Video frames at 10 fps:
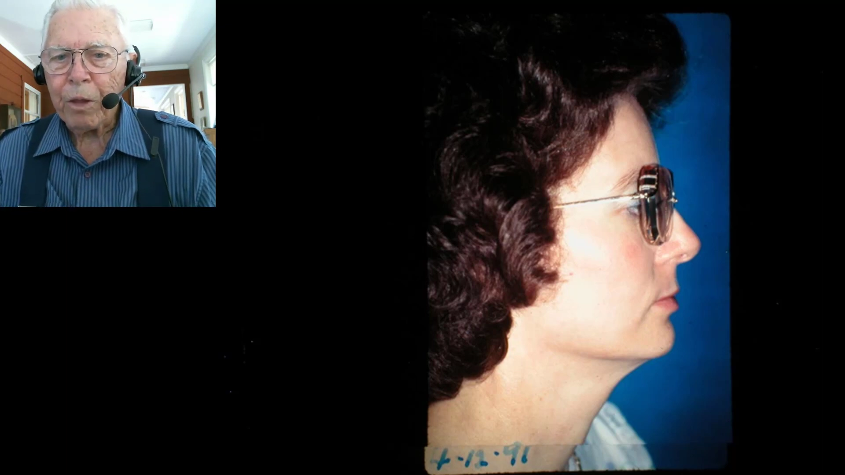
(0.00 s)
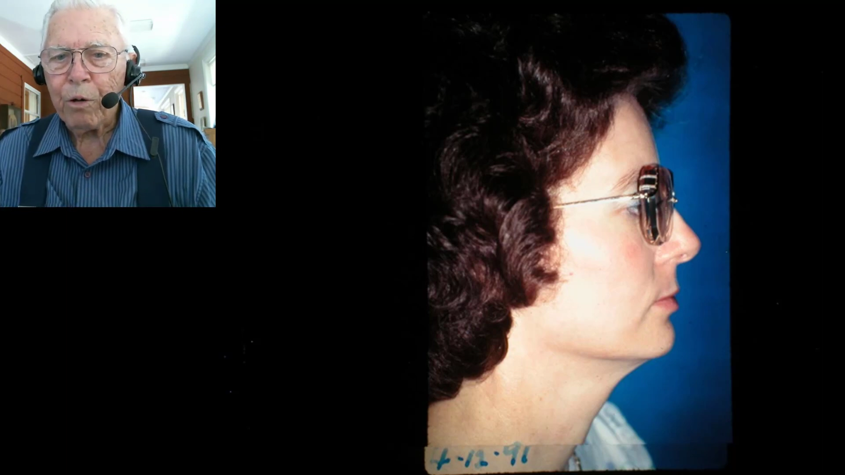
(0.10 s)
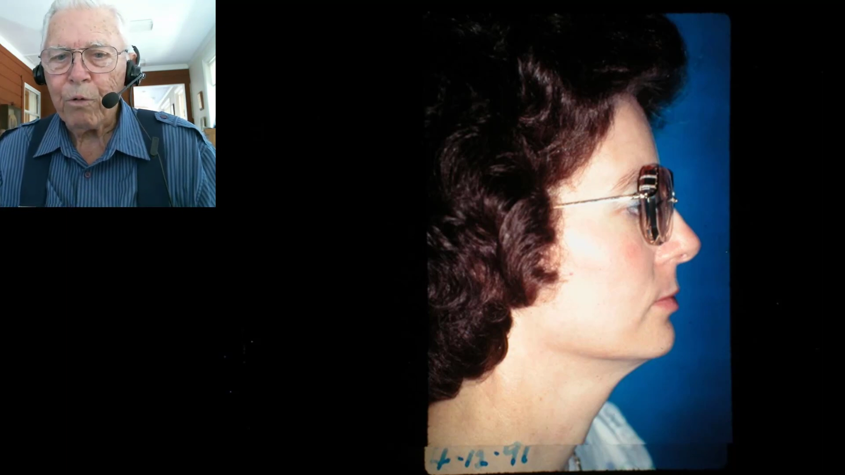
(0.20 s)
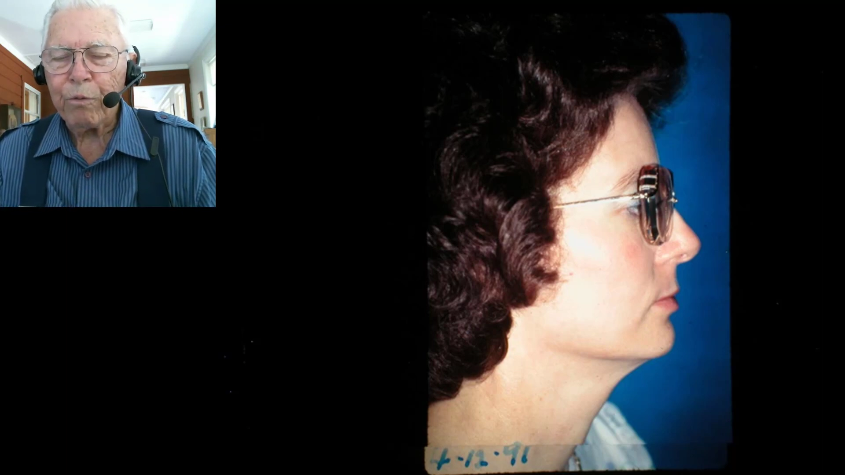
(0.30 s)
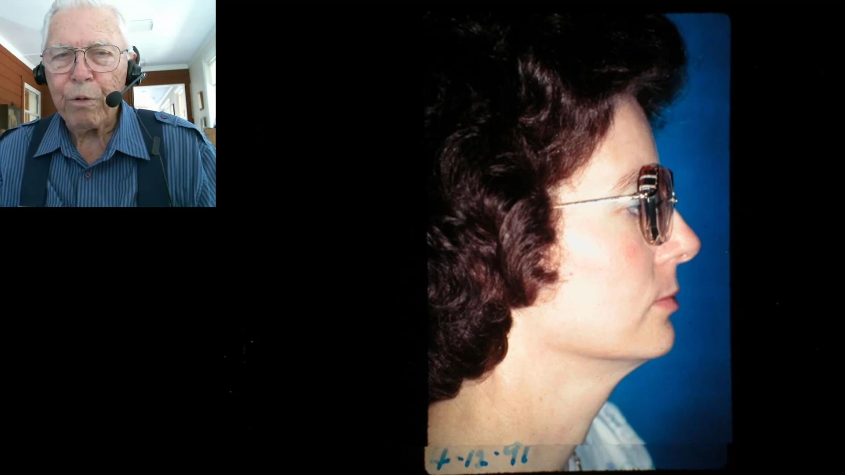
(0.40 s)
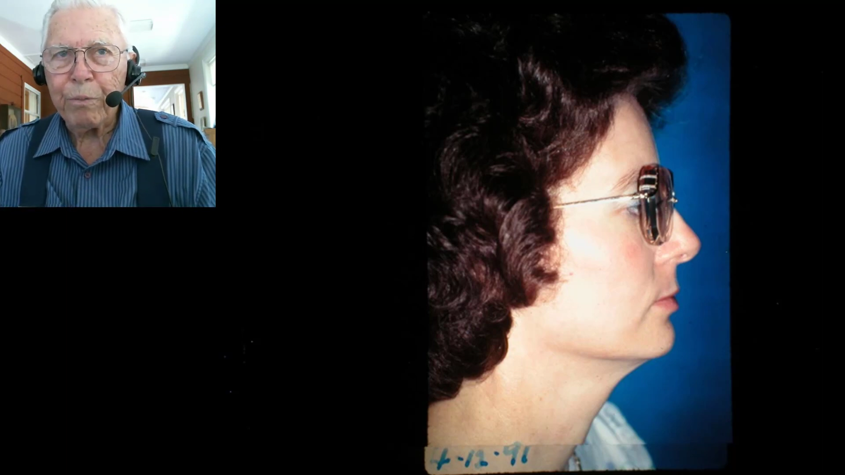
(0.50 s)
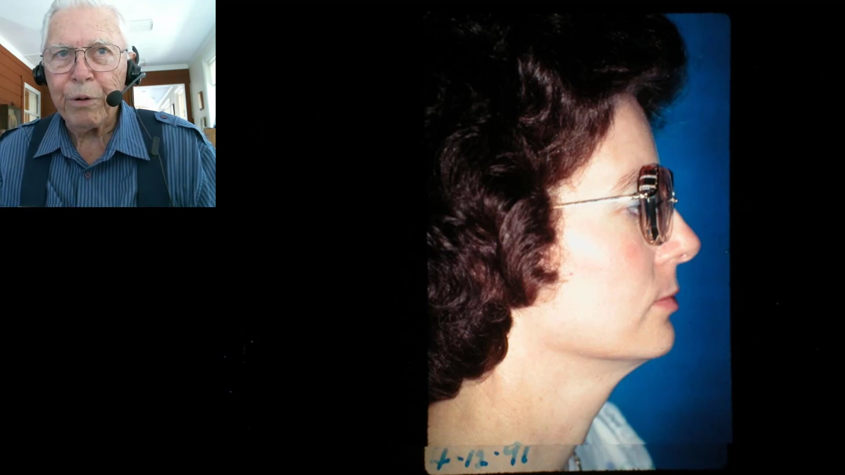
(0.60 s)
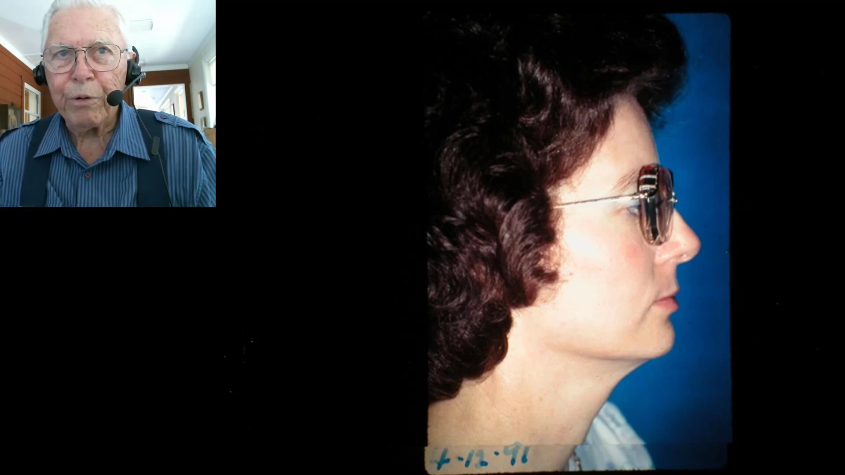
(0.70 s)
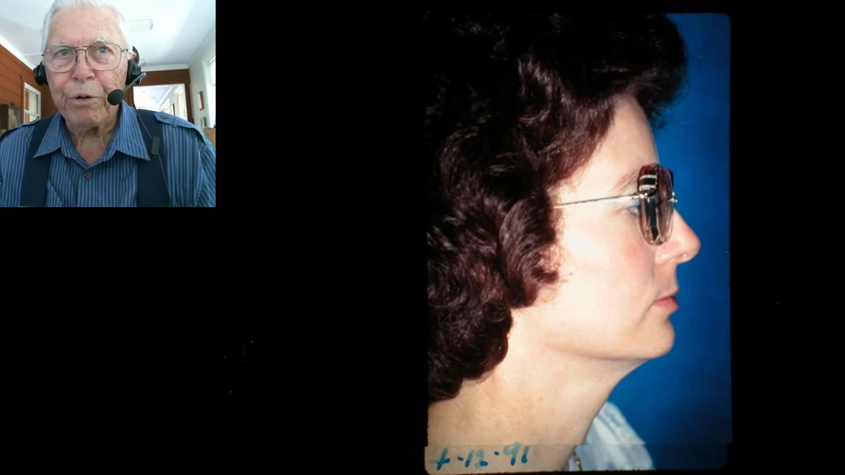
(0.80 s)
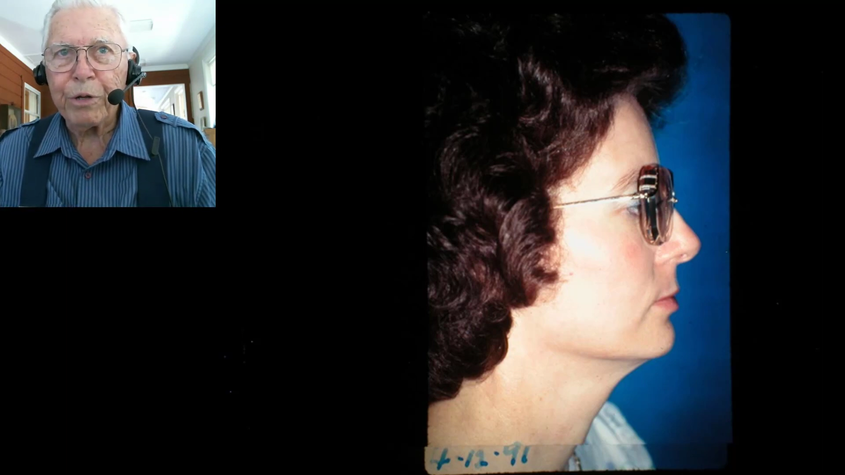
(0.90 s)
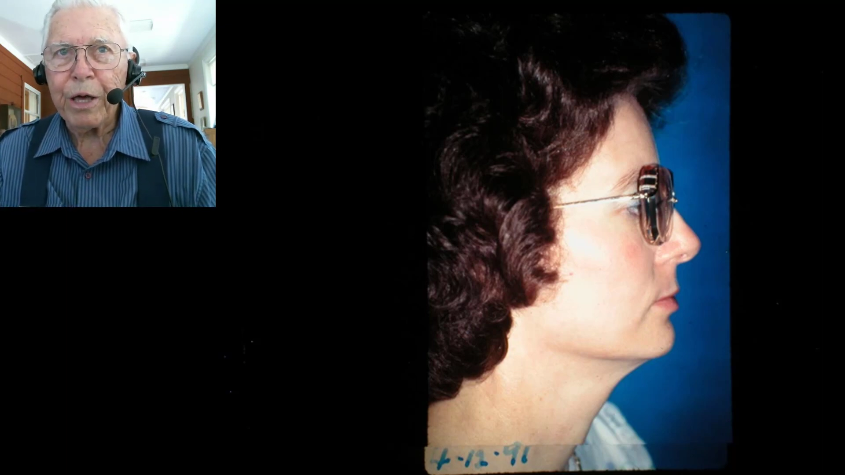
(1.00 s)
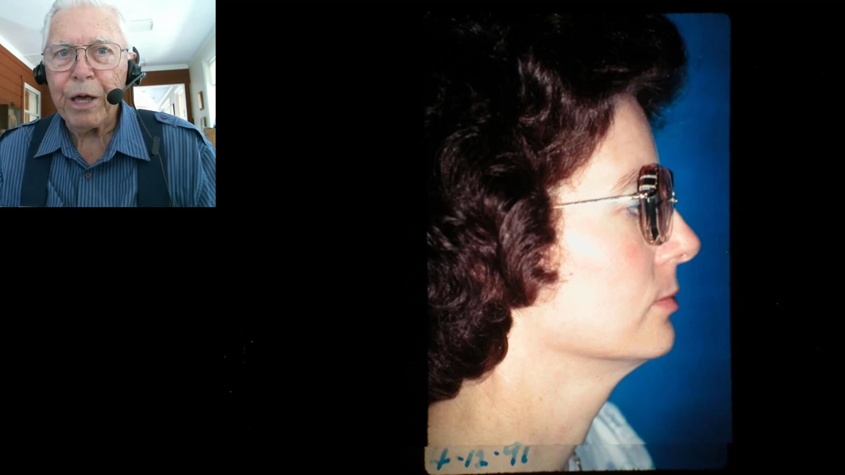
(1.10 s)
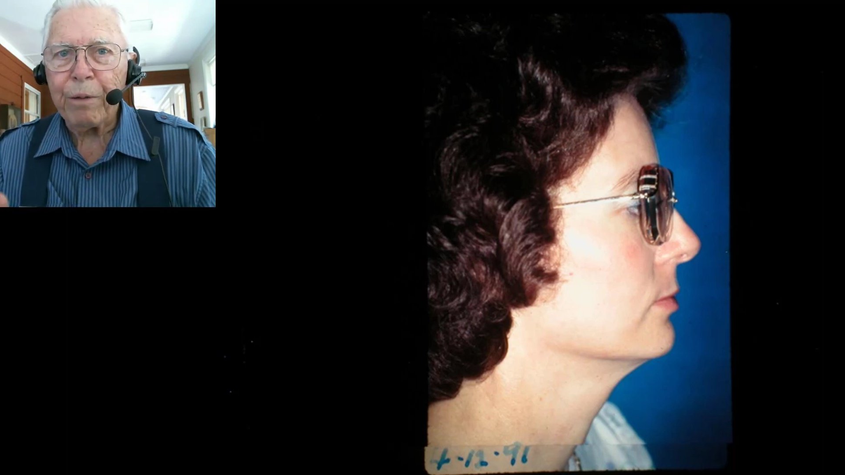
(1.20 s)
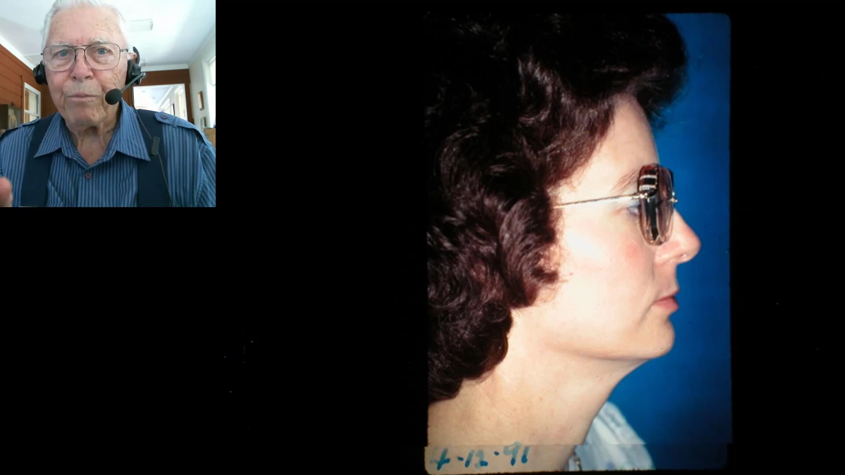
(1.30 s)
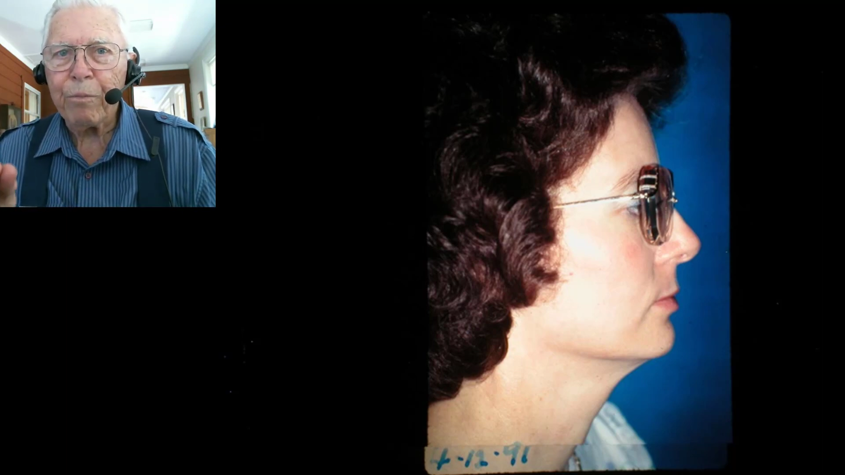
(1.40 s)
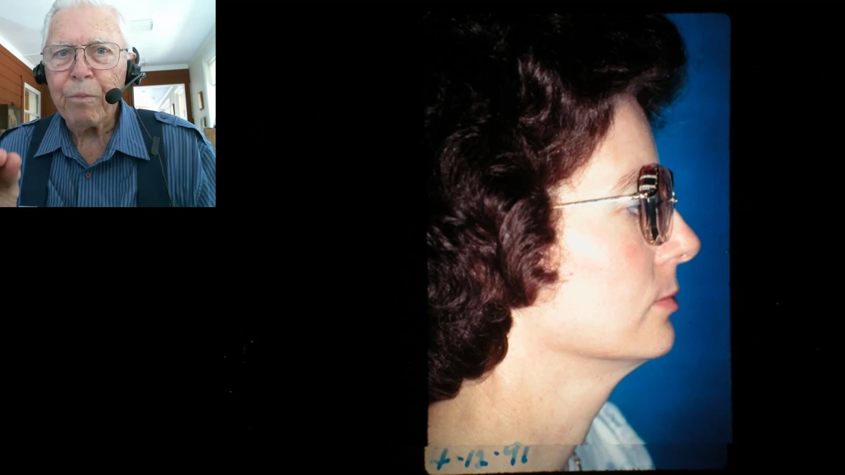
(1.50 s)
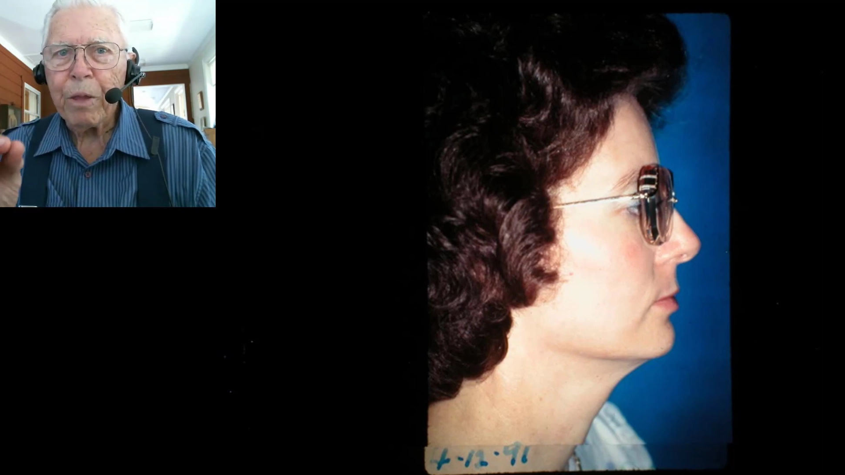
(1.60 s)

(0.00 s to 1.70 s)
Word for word: over a period of time.